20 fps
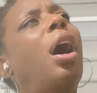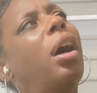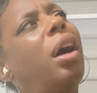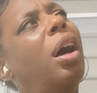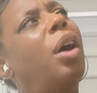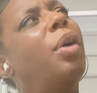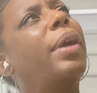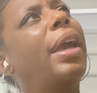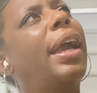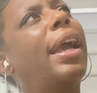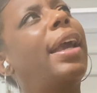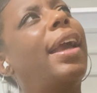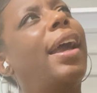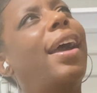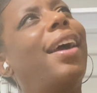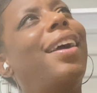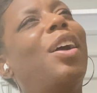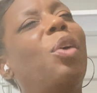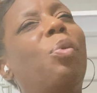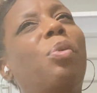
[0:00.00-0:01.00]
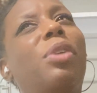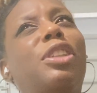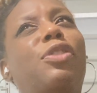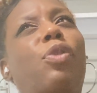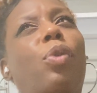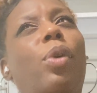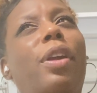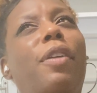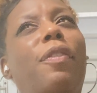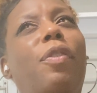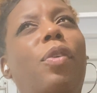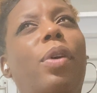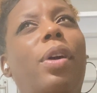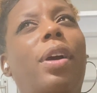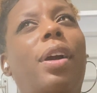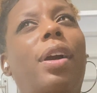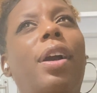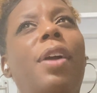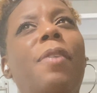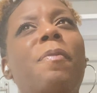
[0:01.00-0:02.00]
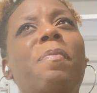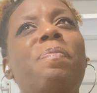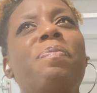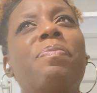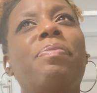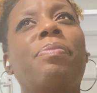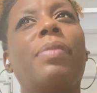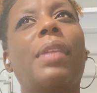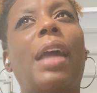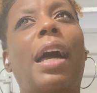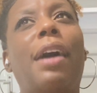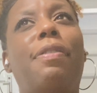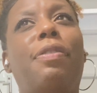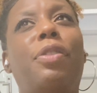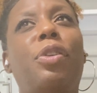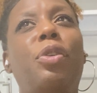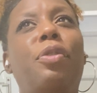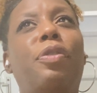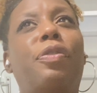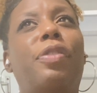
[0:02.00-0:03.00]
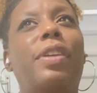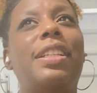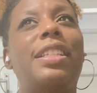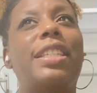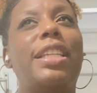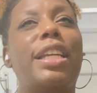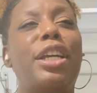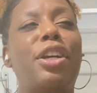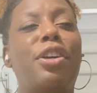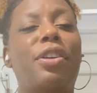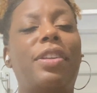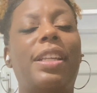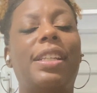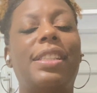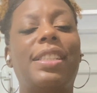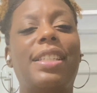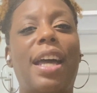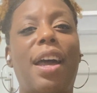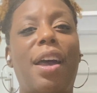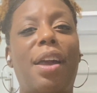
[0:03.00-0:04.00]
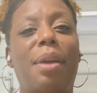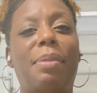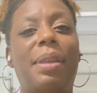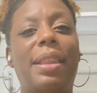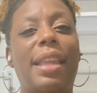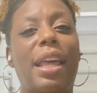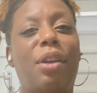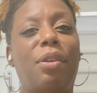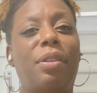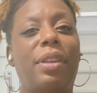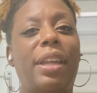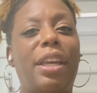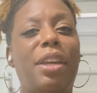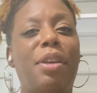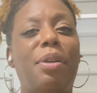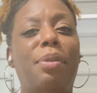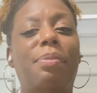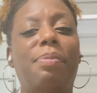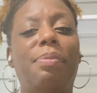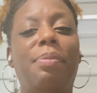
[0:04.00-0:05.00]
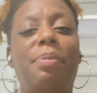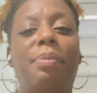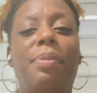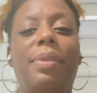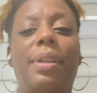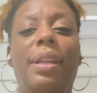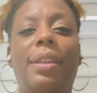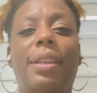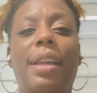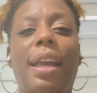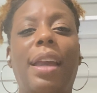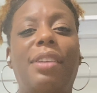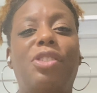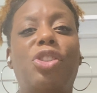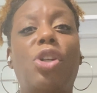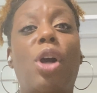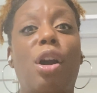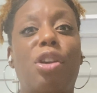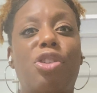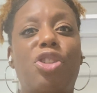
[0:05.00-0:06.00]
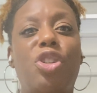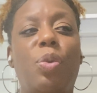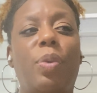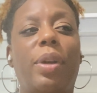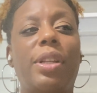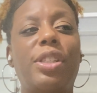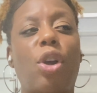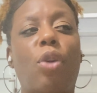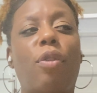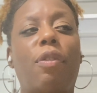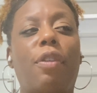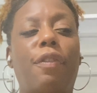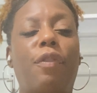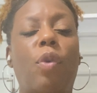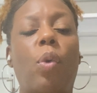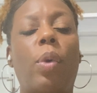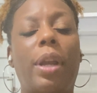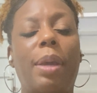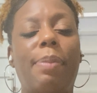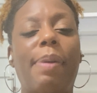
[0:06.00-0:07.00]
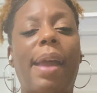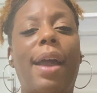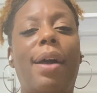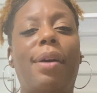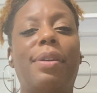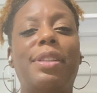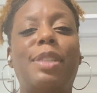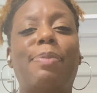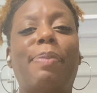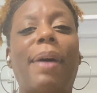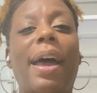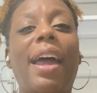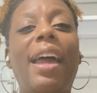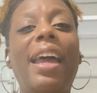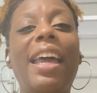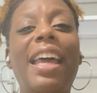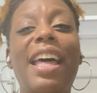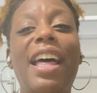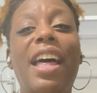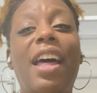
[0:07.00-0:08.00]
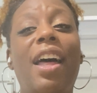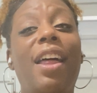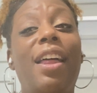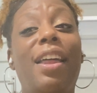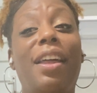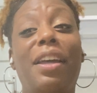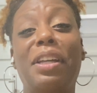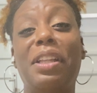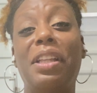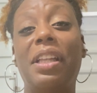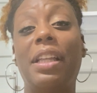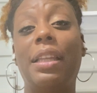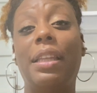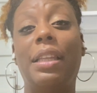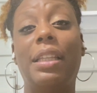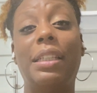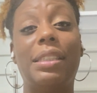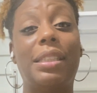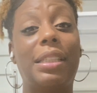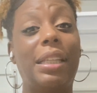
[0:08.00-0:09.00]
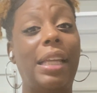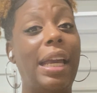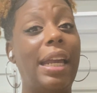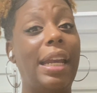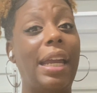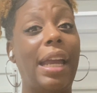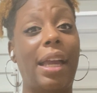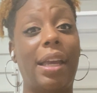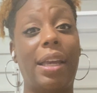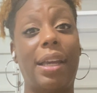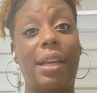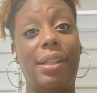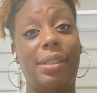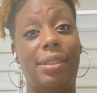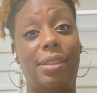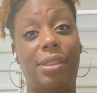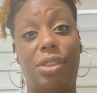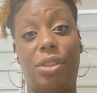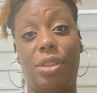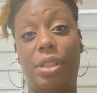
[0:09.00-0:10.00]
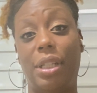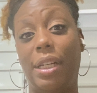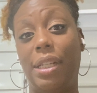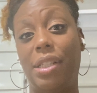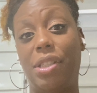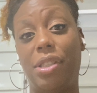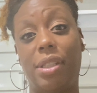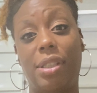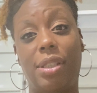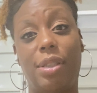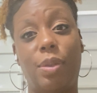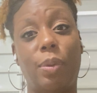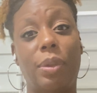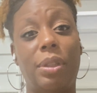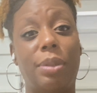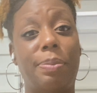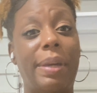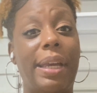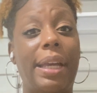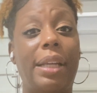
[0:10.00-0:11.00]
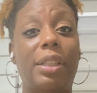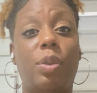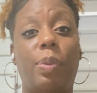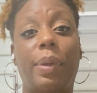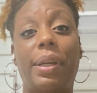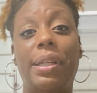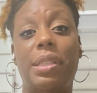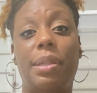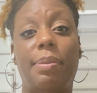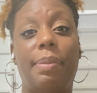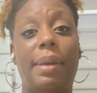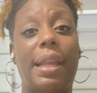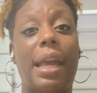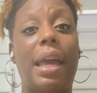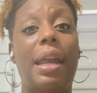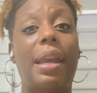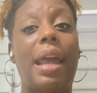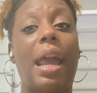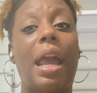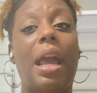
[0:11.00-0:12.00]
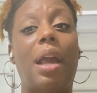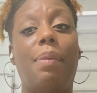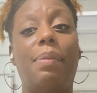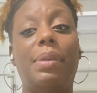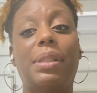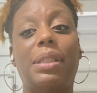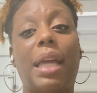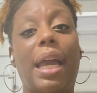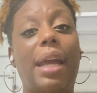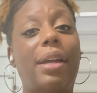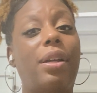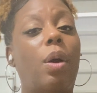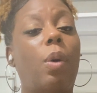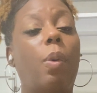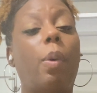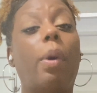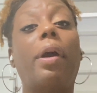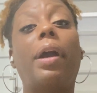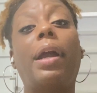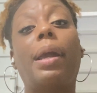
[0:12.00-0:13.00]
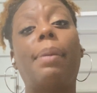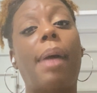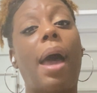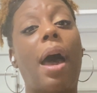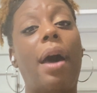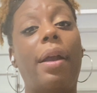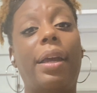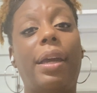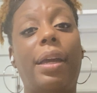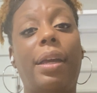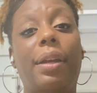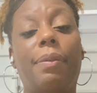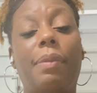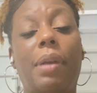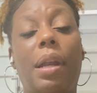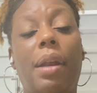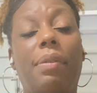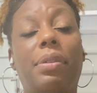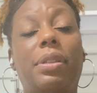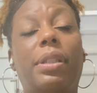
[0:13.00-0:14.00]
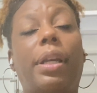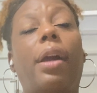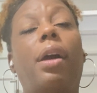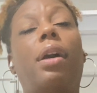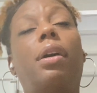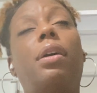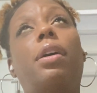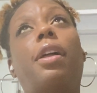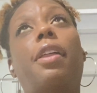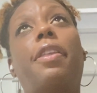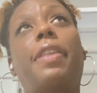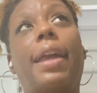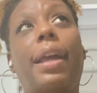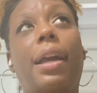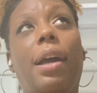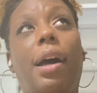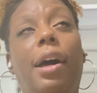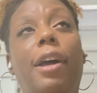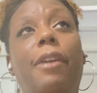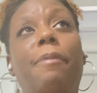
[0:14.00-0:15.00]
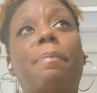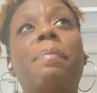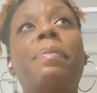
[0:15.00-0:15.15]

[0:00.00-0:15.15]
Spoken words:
Oh yeah, it was 44. I flew Frontier this time, and they charge you when it's over 40 pounds, but this lady, I guess, she just was being sweet to me that day and was like, don't worry about it. And I was like, oh, thank God.